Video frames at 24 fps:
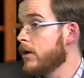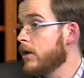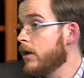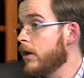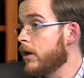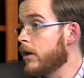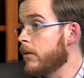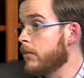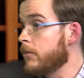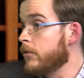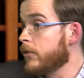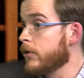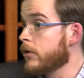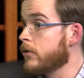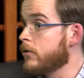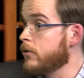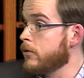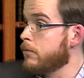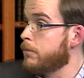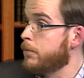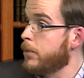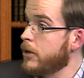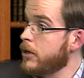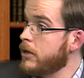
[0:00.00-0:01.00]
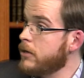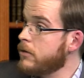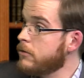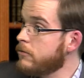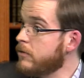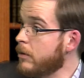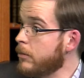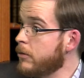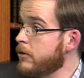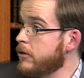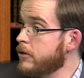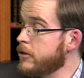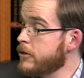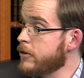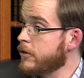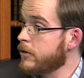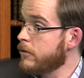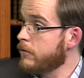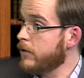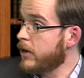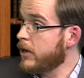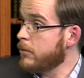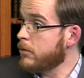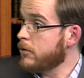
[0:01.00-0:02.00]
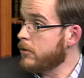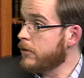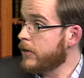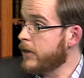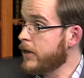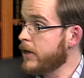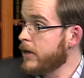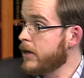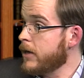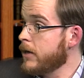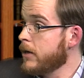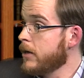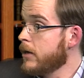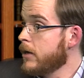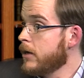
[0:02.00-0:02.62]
there could be remedies available there.